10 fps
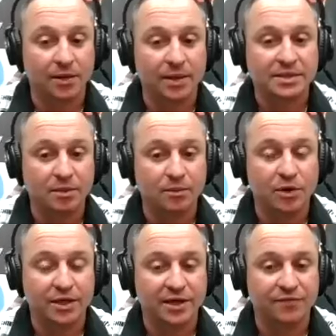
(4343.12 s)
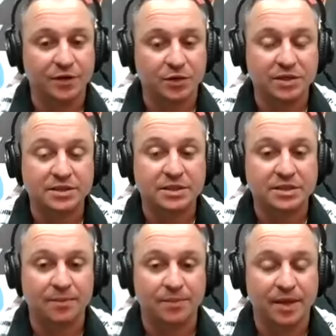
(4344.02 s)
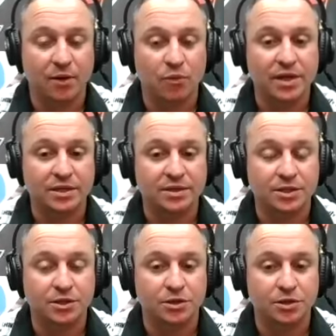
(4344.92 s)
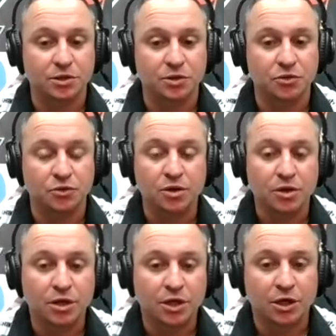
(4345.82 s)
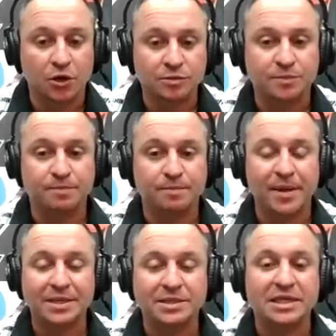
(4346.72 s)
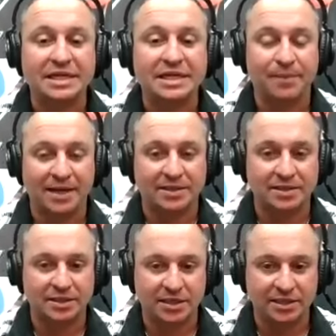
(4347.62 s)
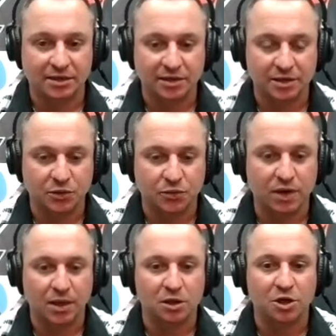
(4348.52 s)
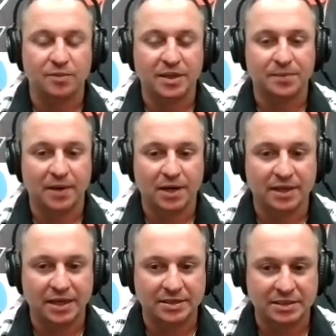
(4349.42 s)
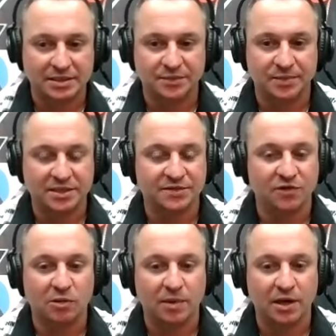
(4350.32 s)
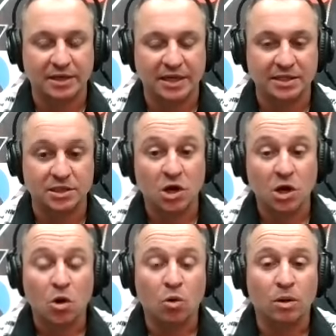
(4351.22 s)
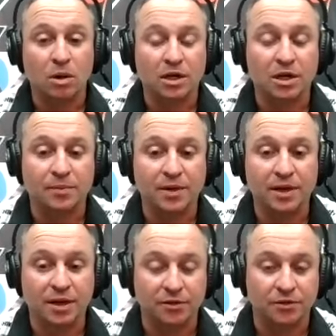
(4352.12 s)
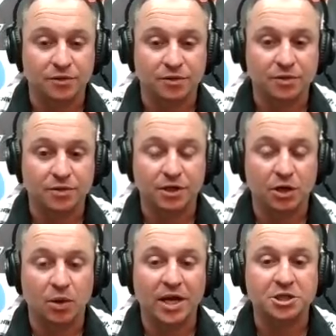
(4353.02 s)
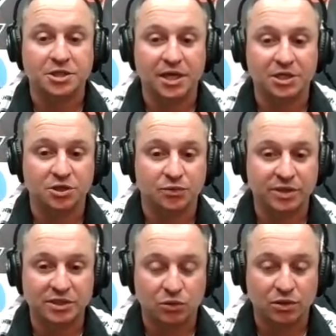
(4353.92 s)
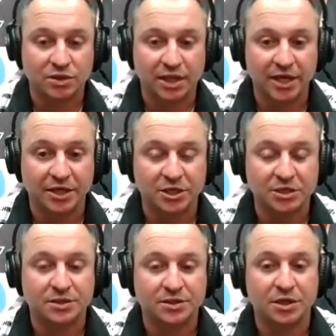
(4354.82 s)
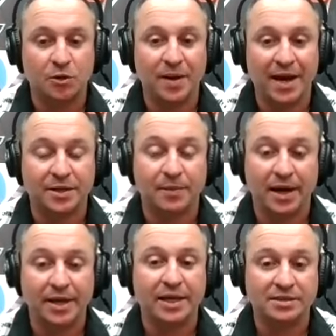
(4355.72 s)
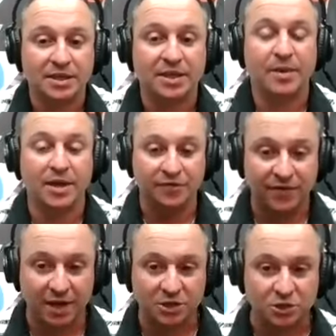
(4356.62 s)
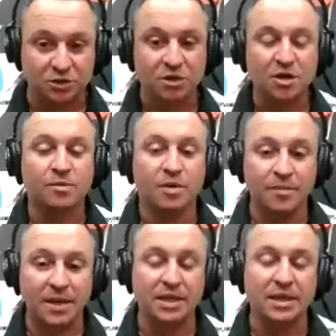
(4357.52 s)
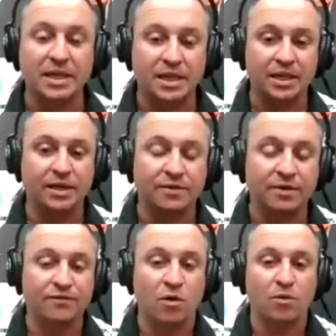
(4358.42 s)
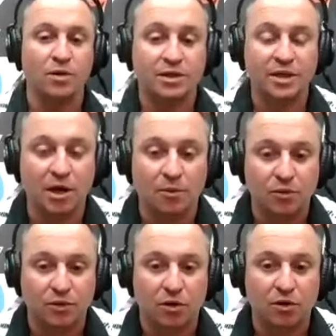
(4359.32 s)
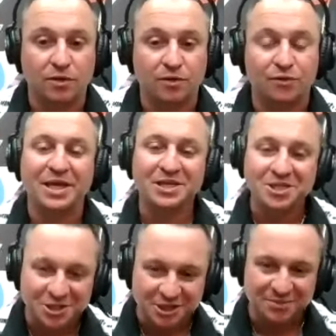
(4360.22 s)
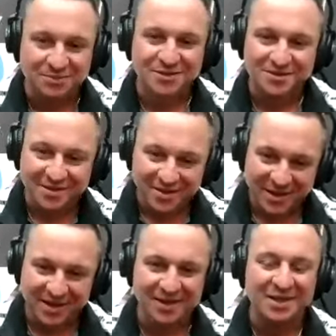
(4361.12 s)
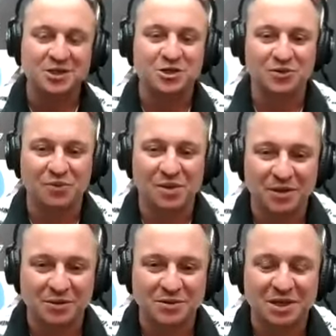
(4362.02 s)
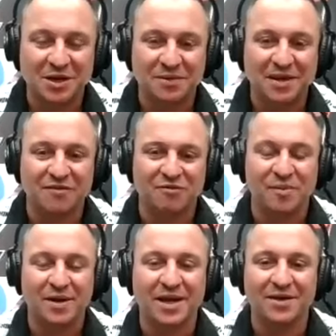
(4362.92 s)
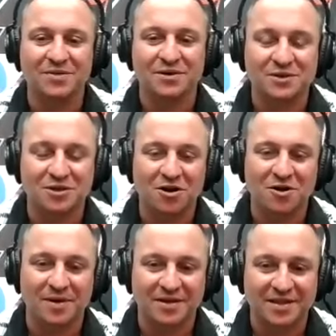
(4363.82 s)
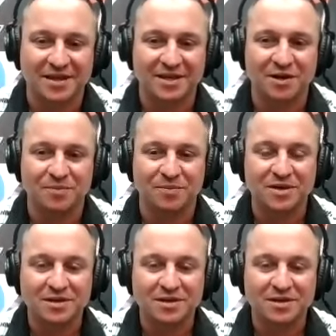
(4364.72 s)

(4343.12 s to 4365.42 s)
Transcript: No, that's something we could definitely do. This is something that we continue to do, you know, basically to give back to the detail industry. We're not looking to be the podcast that's the best of all podcasts. We're looking to be another, you know, education resource and just, you know, backed by, yes, a manufacturer, but me leading it forward to help with all the relationships in the industry we built to help get everybody out there to talk about that, to help,